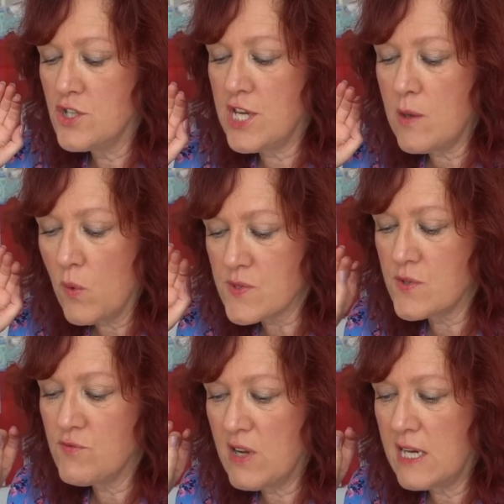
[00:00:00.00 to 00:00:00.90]
she
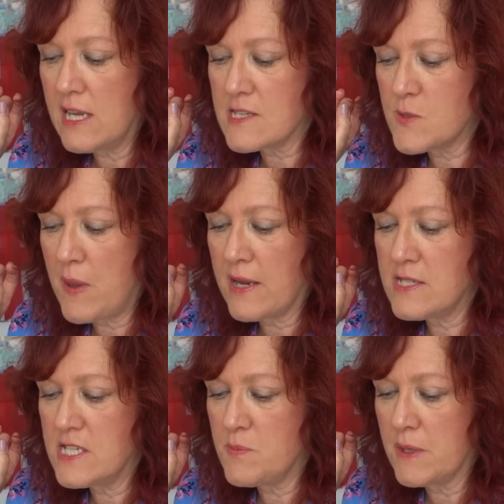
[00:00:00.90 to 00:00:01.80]
wasn't really
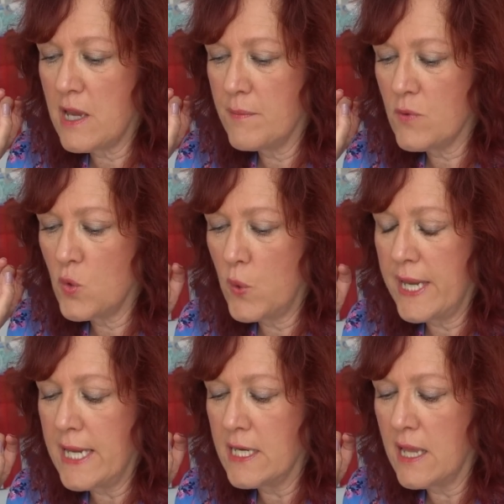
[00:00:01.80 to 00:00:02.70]
expected to become
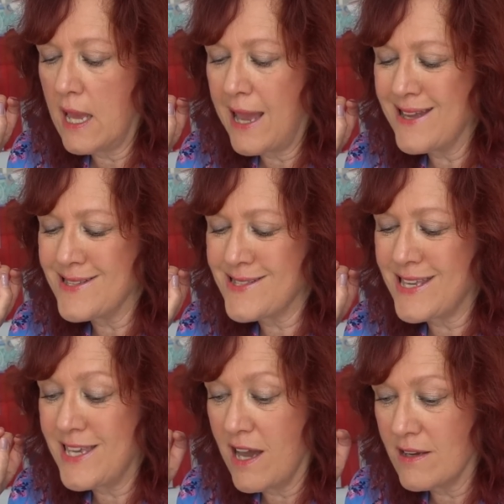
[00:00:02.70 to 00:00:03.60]
Queen
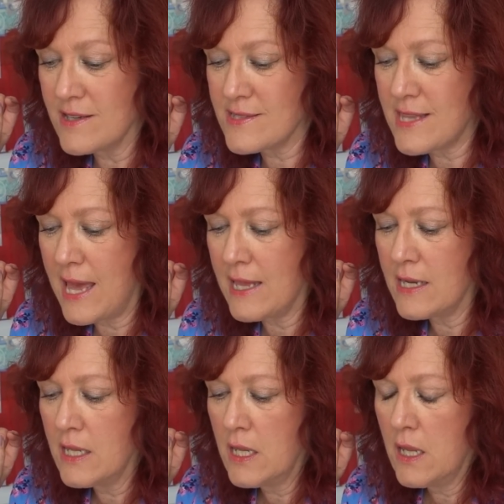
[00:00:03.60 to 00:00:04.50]
as young as
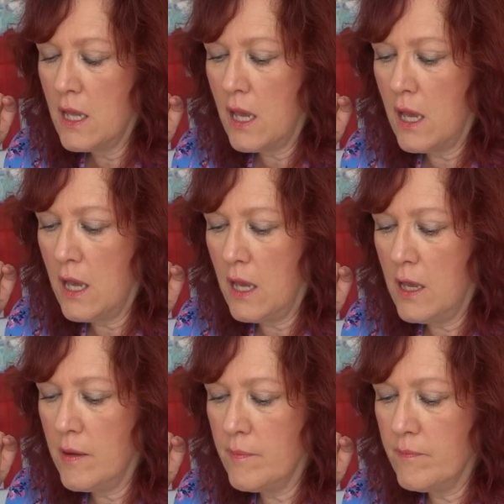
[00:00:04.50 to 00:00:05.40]
that.
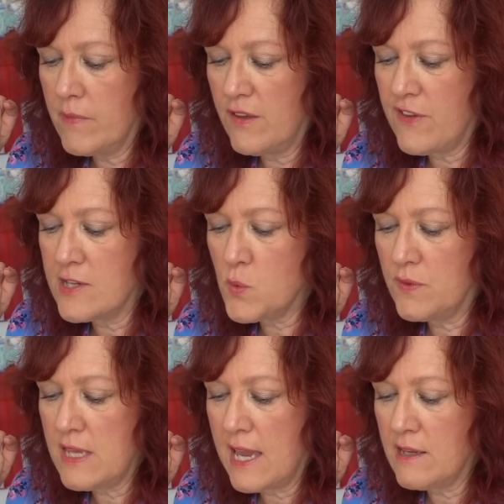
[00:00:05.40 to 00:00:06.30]
If
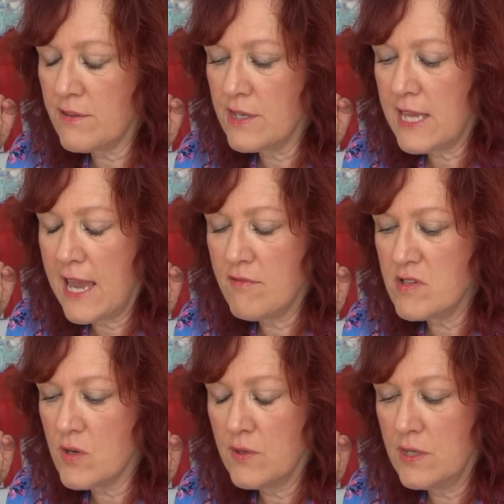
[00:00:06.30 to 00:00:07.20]
Edward VIII had
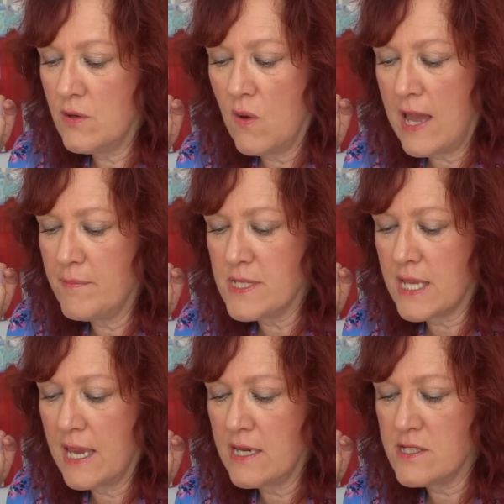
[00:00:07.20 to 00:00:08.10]
carried on and not
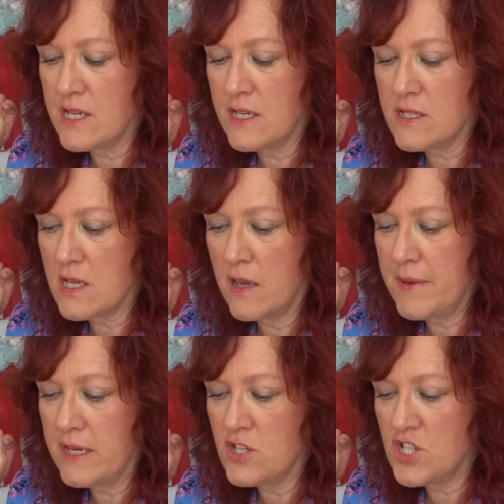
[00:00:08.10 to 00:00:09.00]
abdicated, I
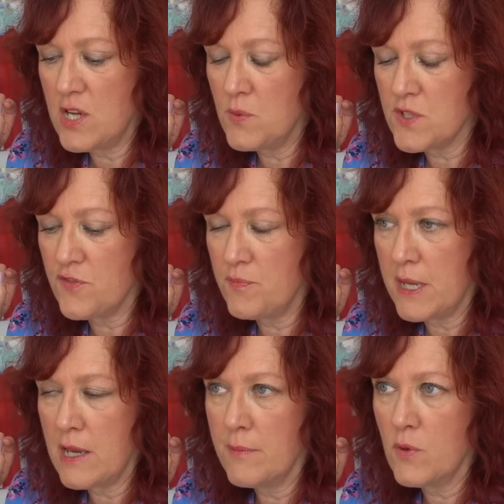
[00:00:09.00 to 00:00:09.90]
mean, she would have
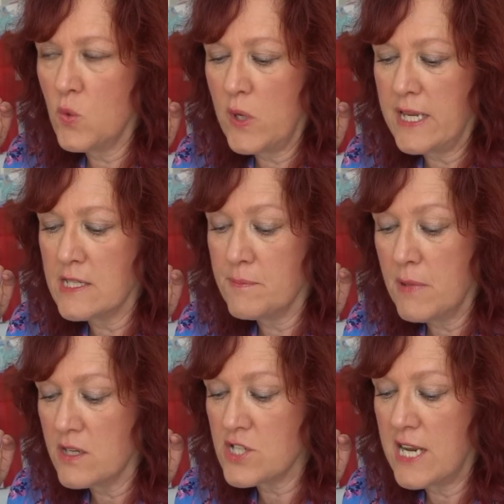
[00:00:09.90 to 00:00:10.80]
become Queen at a
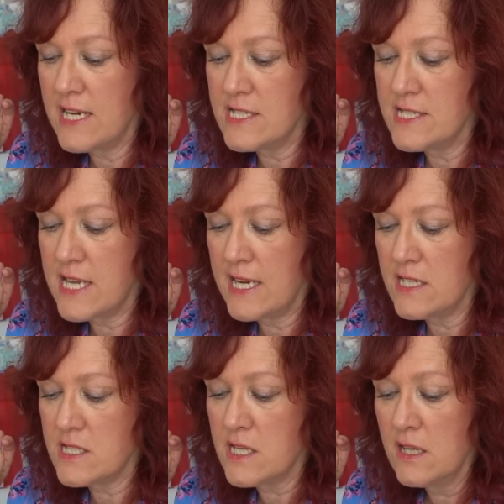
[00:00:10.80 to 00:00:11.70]
much later
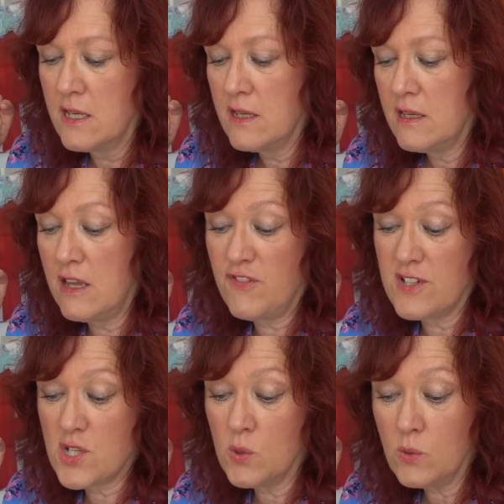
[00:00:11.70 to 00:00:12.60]
date, if
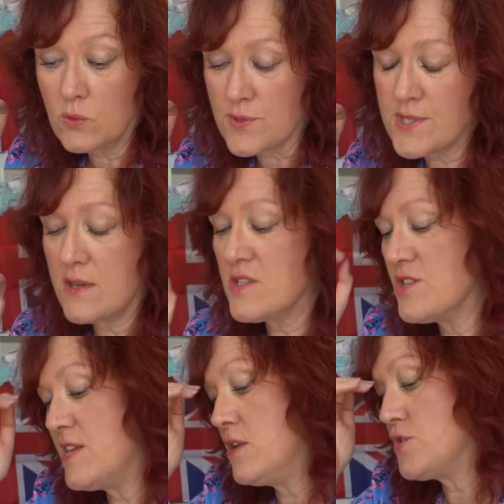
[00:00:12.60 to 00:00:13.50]
at all. So it's
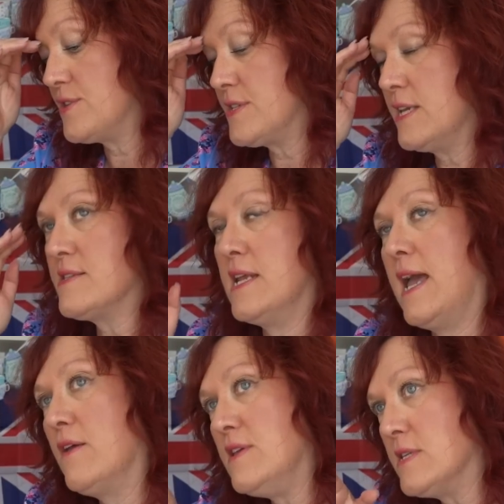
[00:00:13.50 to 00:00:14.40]
just interesting, isn't it,
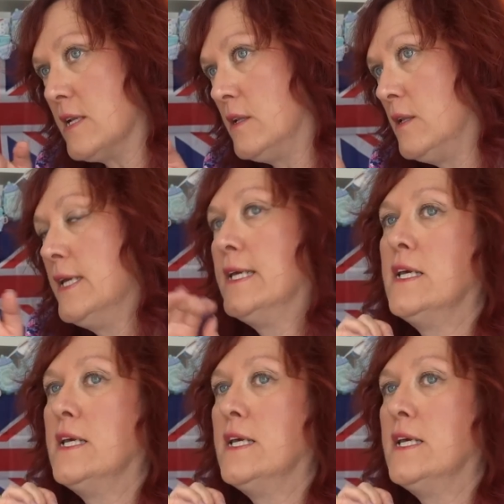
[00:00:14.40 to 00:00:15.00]
how these little